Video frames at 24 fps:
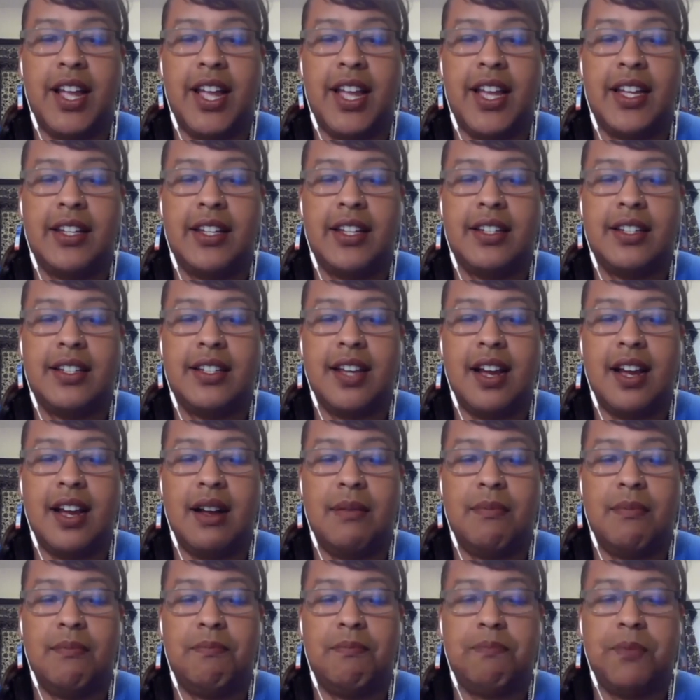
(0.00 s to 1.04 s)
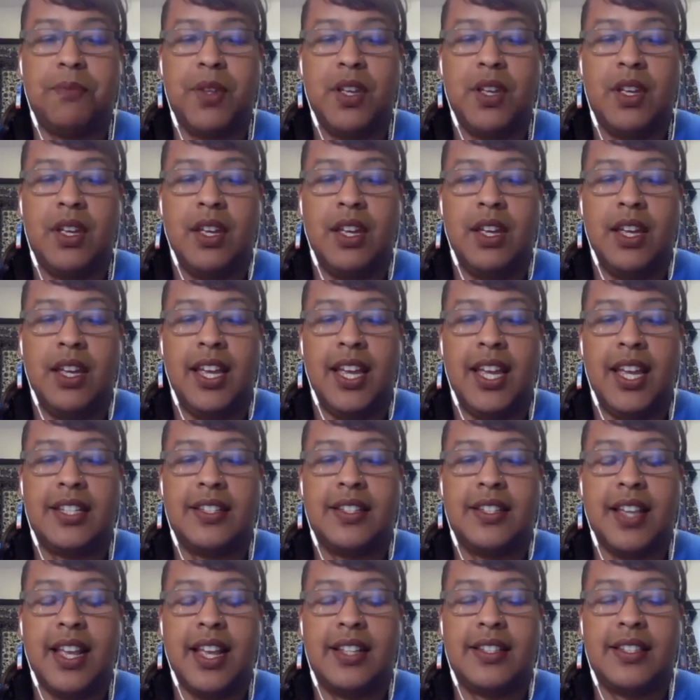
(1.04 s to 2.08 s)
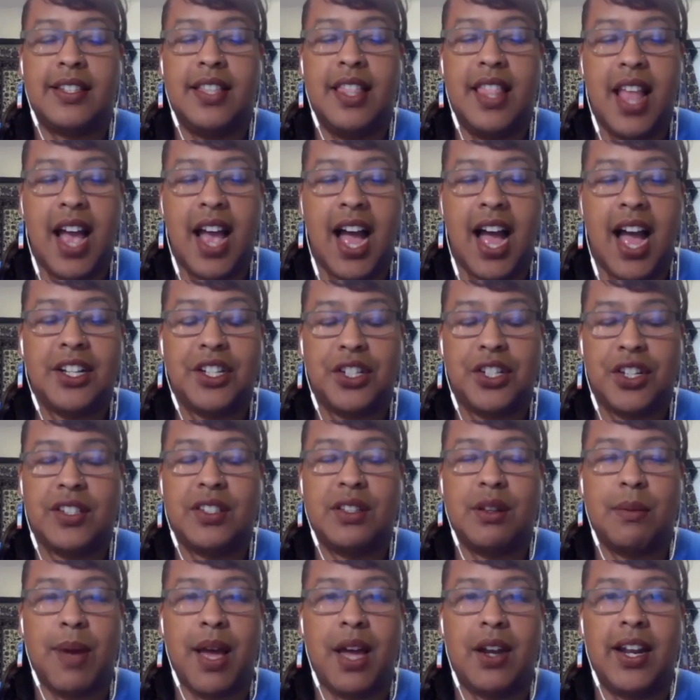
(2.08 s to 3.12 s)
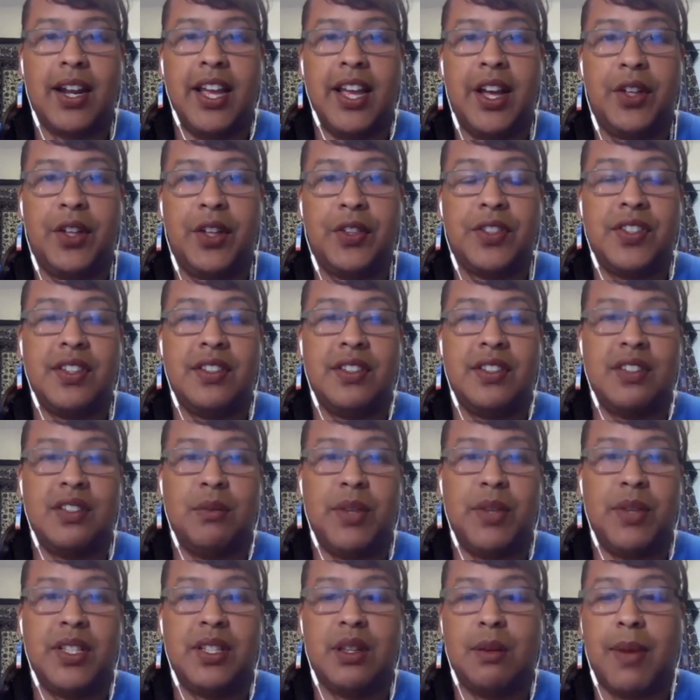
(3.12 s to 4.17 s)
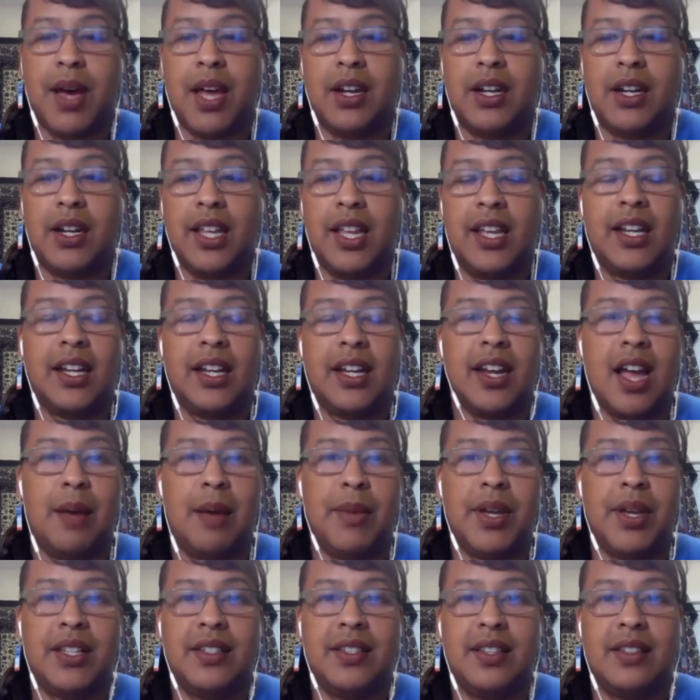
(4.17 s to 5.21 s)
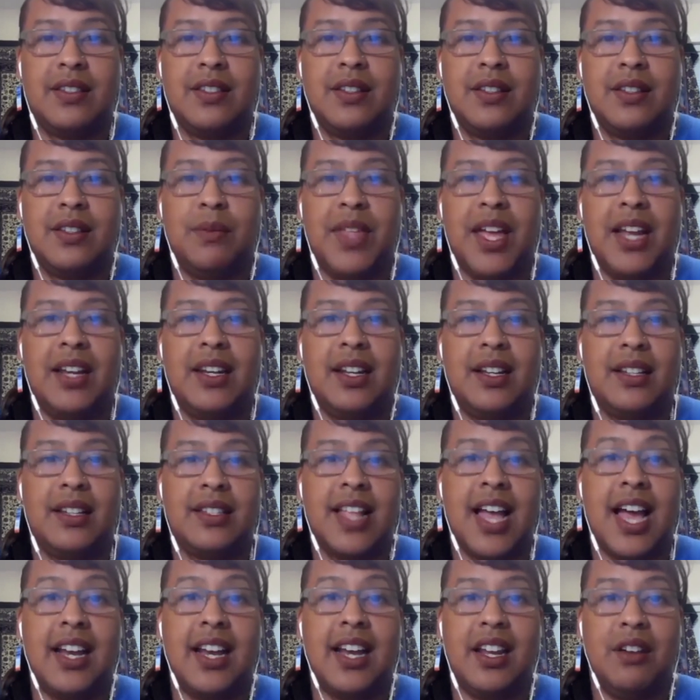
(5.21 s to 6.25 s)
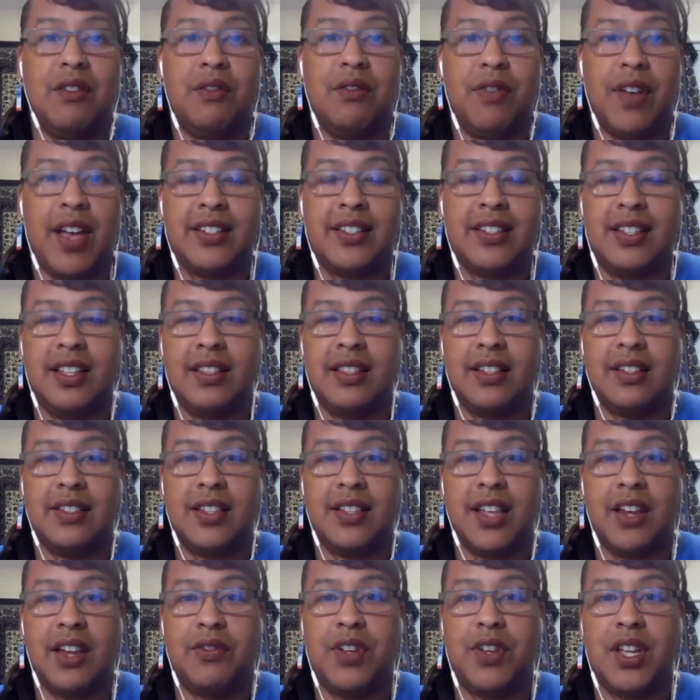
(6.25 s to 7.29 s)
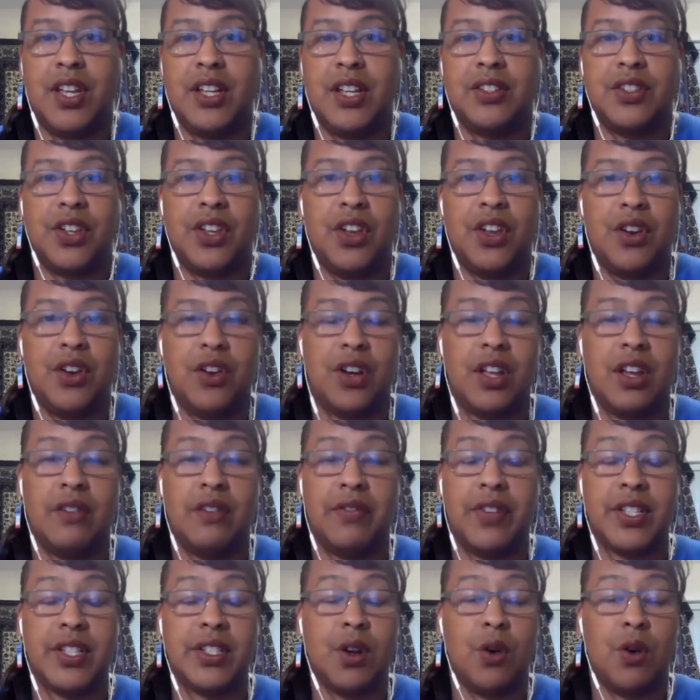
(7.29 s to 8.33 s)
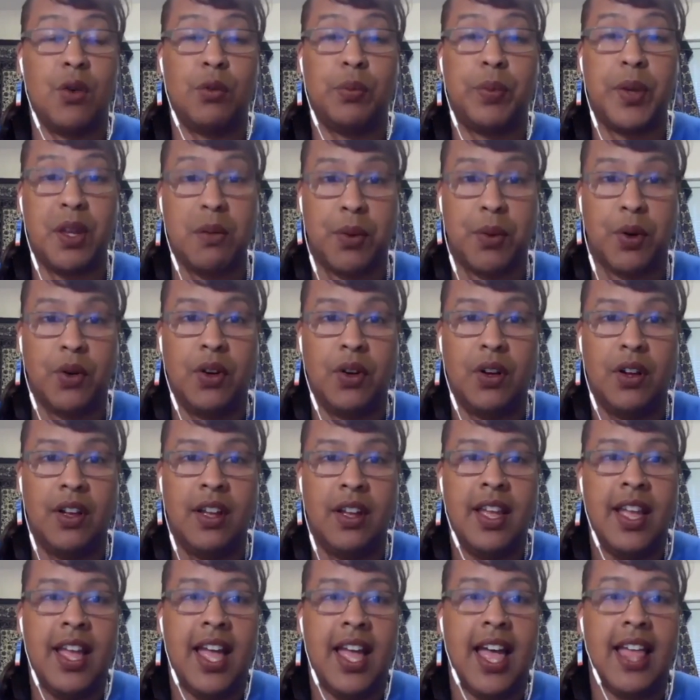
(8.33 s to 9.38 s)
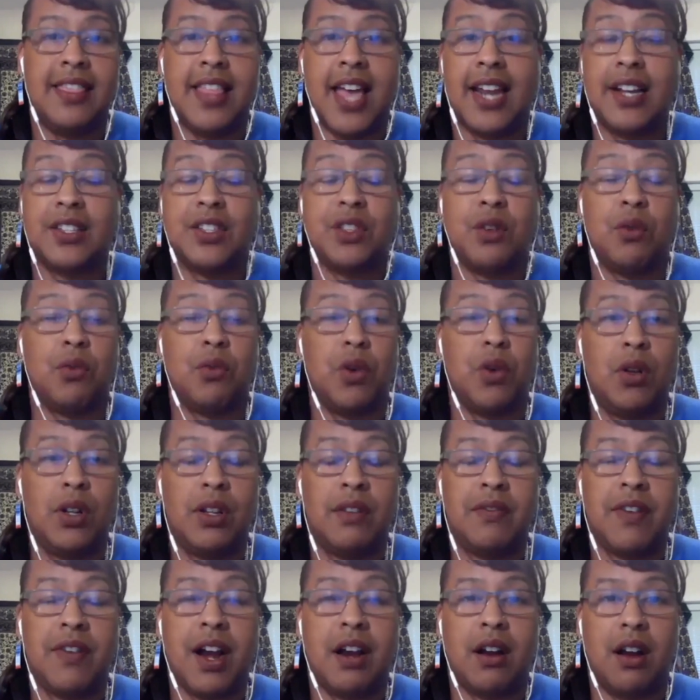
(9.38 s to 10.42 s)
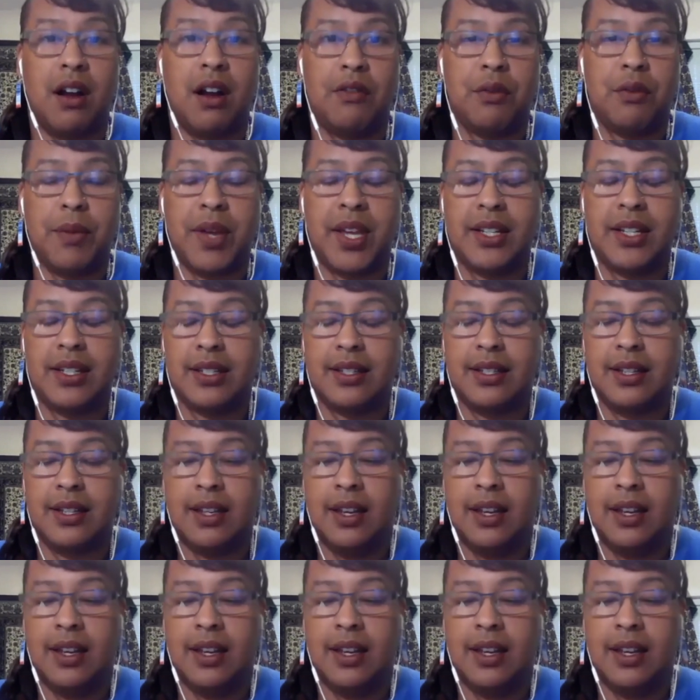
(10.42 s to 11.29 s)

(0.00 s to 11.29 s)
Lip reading: And it's not just about a health system, it's about an economic system that does not invest in the safety and security of its own people. And that is the role of our government.